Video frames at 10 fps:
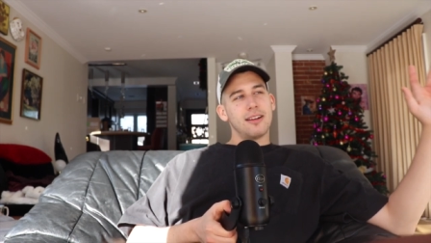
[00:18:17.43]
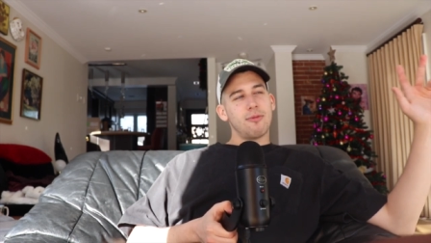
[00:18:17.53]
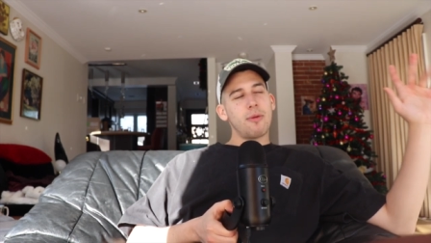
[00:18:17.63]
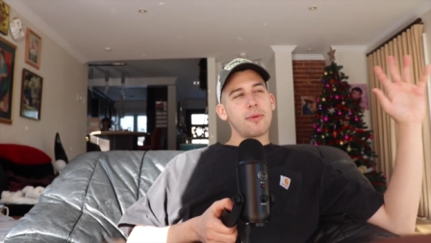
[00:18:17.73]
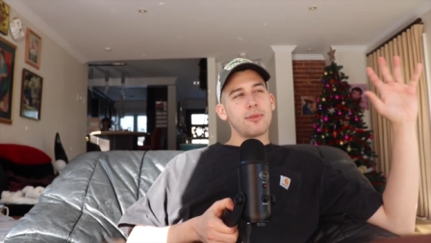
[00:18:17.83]

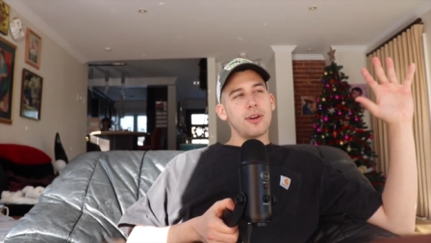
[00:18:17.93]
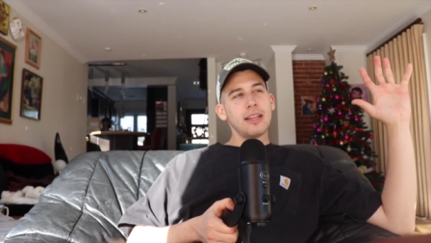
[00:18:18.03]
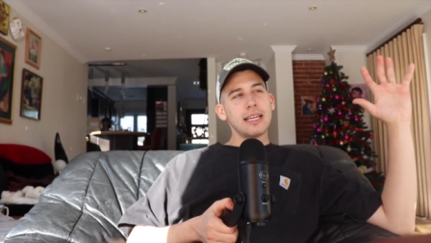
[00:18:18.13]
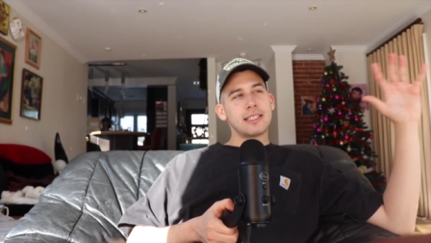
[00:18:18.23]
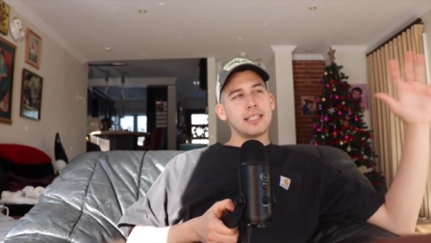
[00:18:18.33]
When we were all
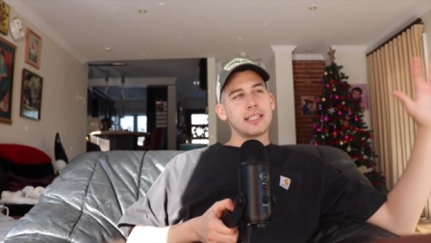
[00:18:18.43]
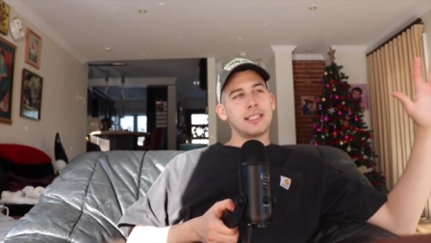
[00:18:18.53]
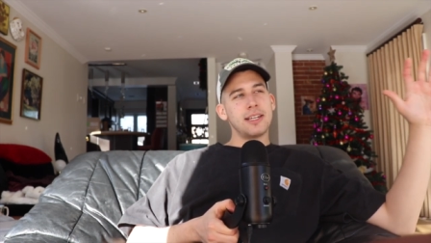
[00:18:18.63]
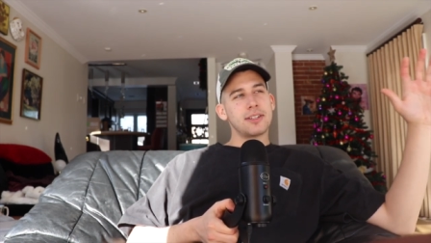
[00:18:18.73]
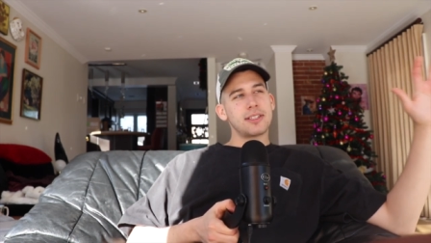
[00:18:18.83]
like
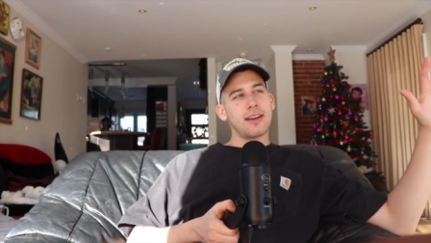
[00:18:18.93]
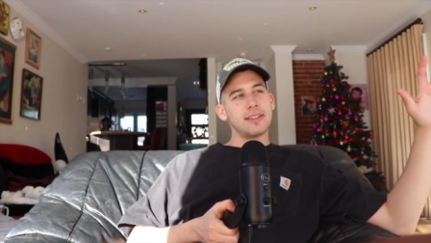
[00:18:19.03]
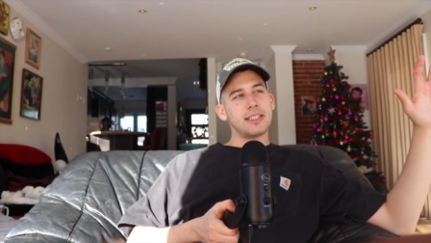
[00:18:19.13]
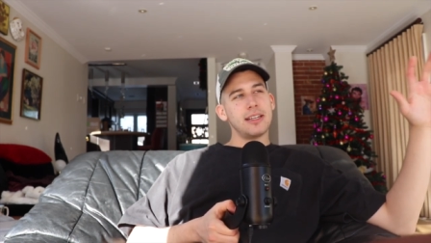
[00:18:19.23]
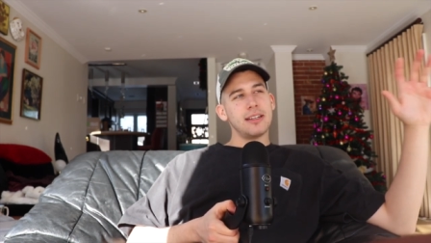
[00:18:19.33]
16 or
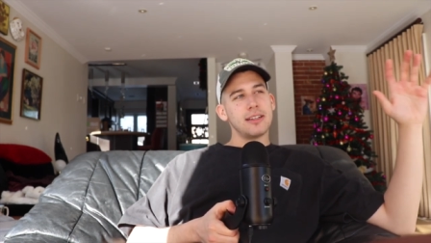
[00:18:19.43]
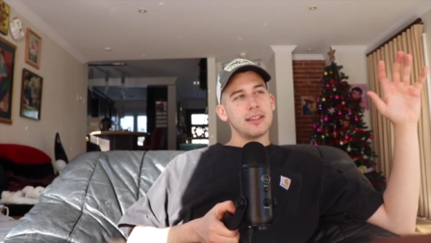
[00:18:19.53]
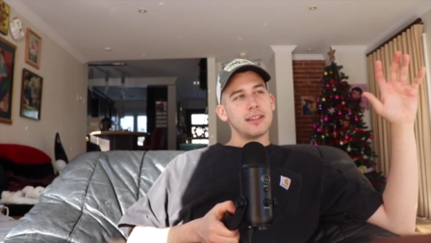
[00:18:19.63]
17,